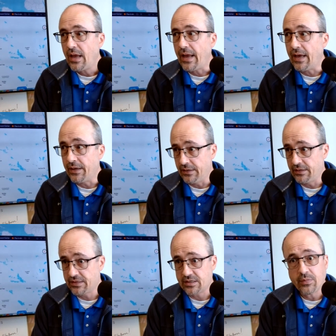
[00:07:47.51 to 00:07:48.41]
And
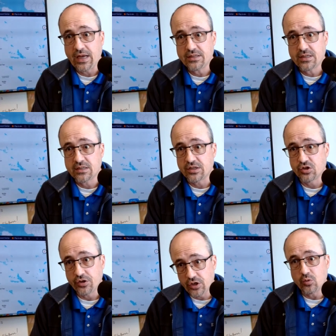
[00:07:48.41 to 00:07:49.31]
in some cases, it's
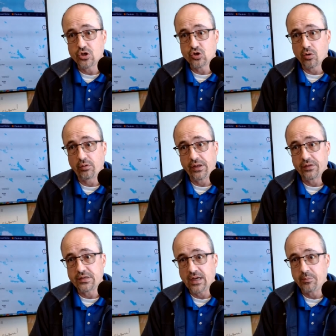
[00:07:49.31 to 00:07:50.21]
good to do a shorter
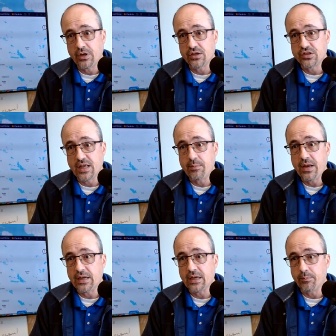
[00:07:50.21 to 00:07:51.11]
length of time because they
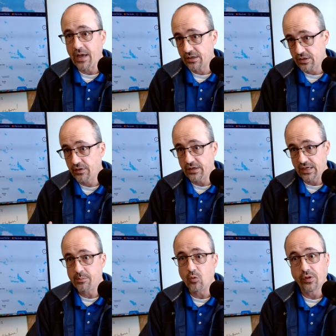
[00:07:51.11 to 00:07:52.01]
may get back to the
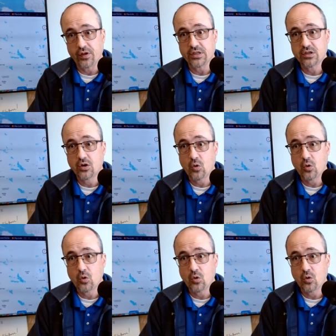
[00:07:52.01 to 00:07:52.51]
table with us